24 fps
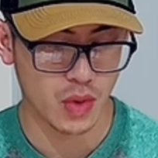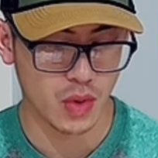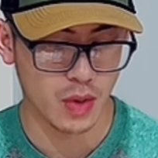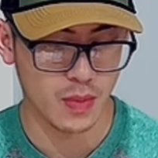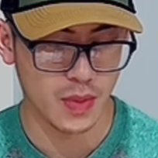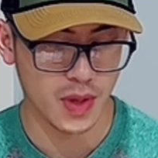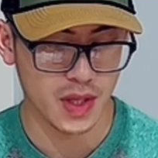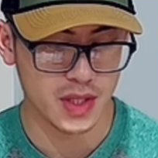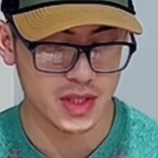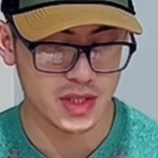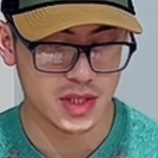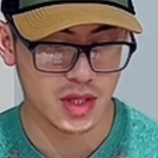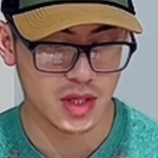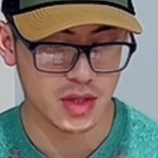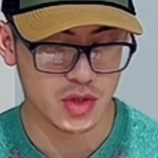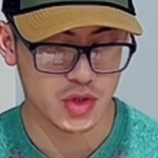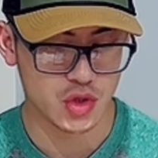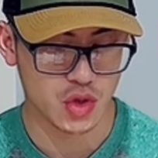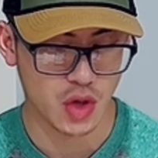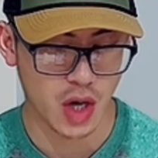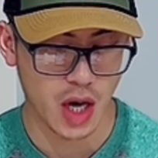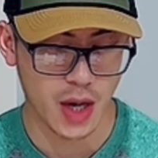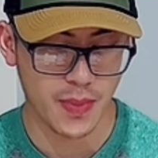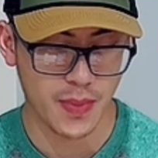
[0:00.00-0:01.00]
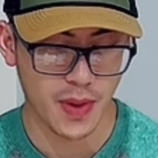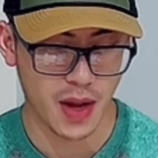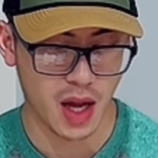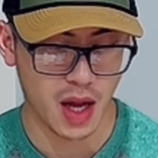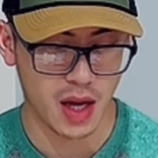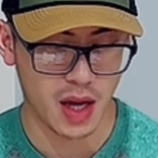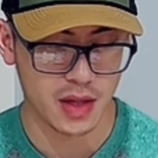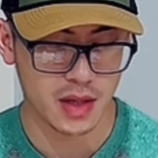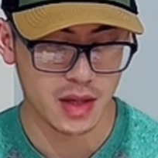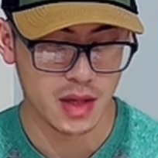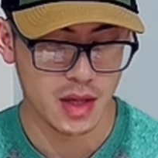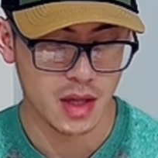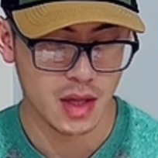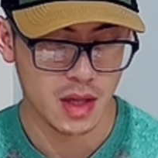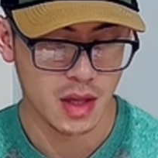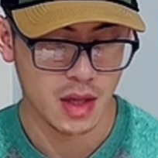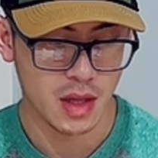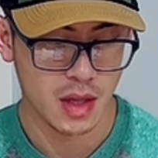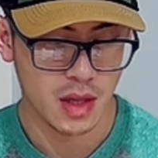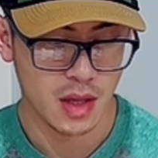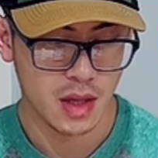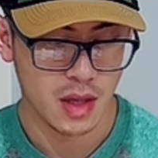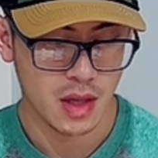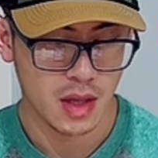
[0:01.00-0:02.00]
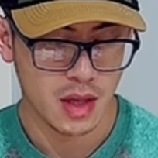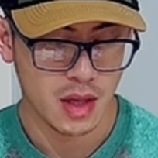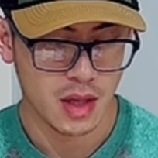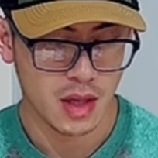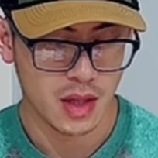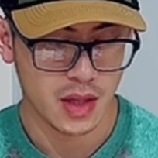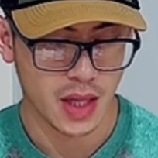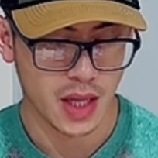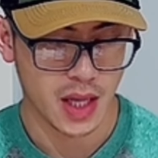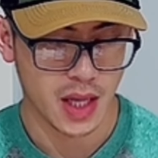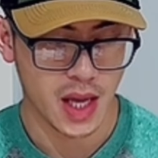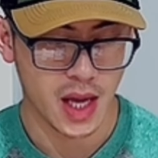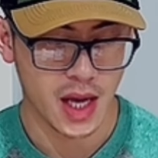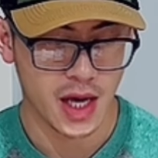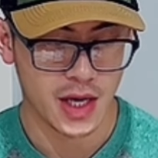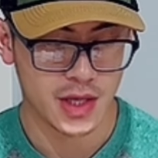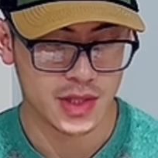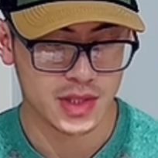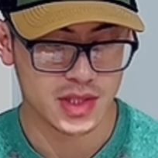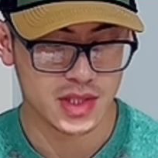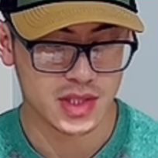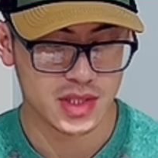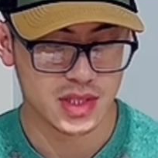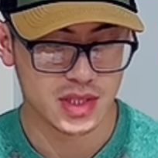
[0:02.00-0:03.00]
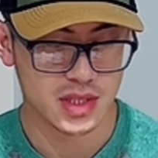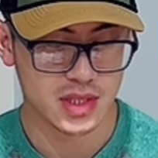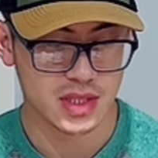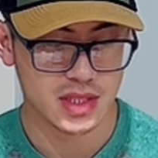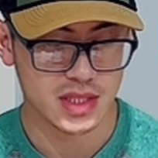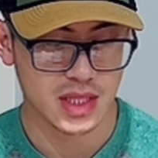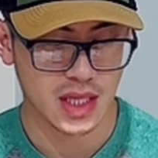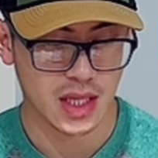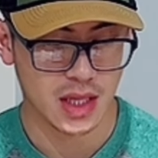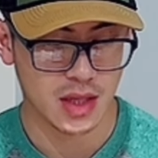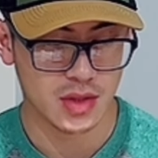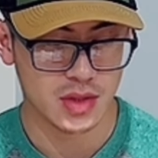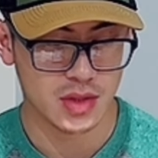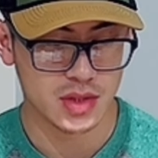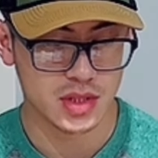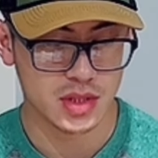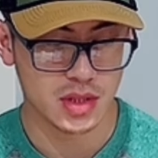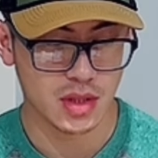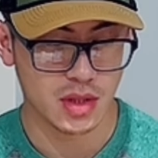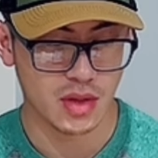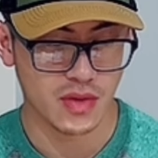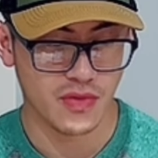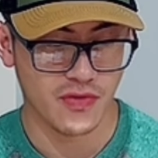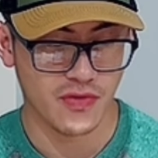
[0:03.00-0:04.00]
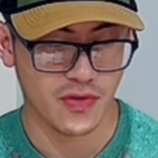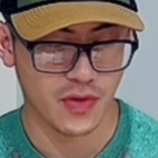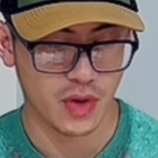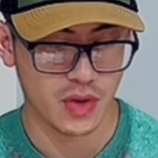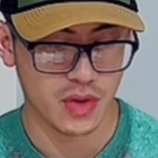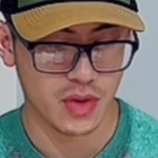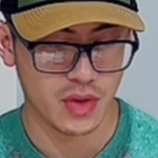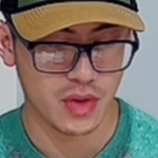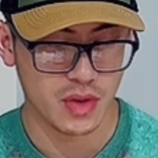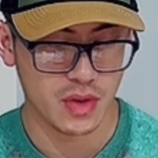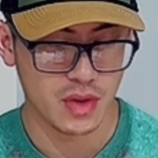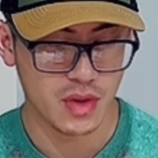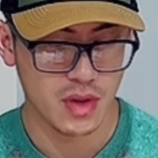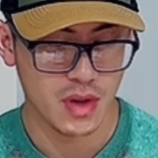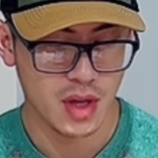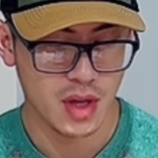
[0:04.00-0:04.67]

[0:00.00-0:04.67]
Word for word: robust tripod that casts sounds further.